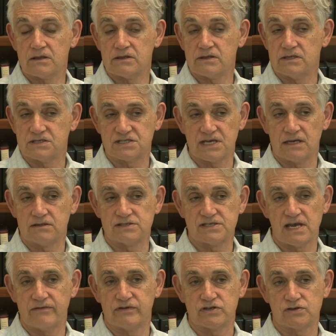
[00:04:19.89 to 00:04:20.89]
The cells
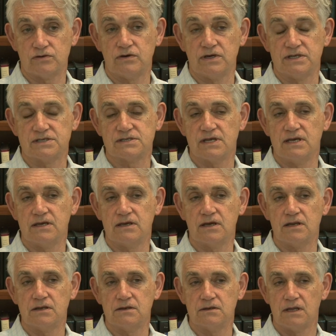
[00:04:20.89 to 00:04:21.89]
have a choice. They
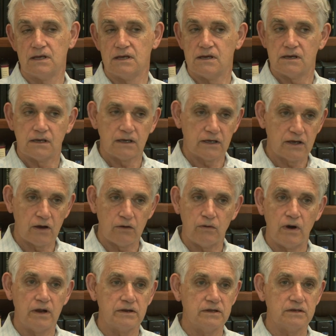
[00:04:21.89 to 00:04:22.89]
can go
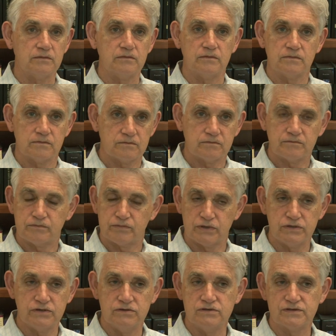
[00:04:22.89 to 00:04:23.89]
on and
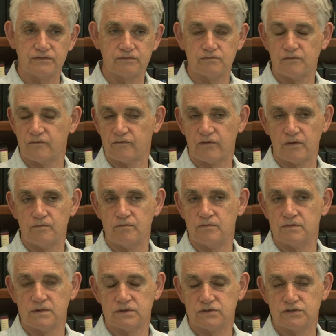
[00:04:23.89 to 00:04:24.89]
produce from
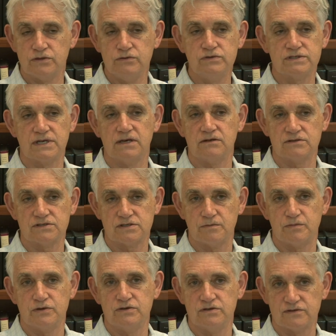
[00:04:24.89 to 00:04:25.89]
2 cells to
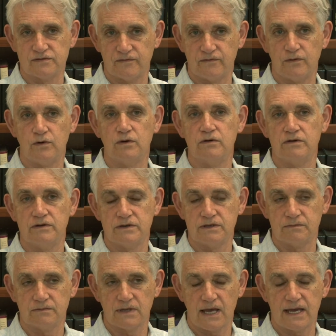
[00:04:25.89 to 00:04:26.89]
produce 4
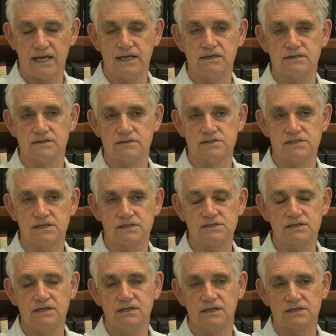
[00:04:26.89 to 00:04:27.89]
and 8 and
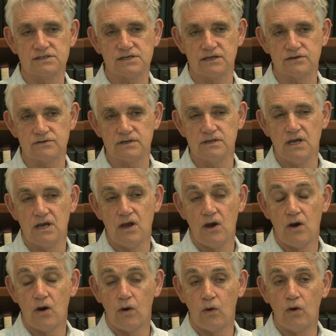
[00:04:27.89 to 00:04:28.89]
16, etc.,
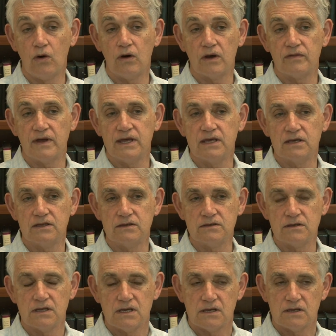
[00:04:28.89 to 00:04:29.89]
or they
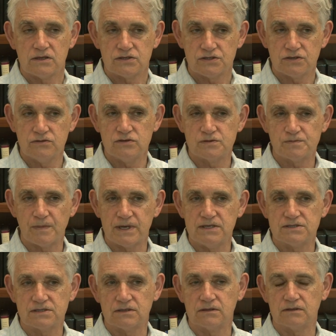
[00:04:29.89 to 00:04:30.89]
can choose
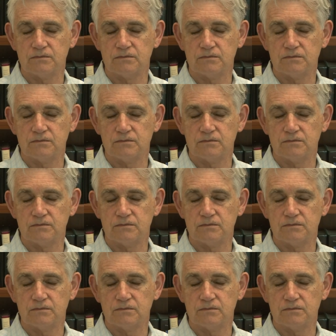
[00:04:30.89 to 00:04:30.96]
based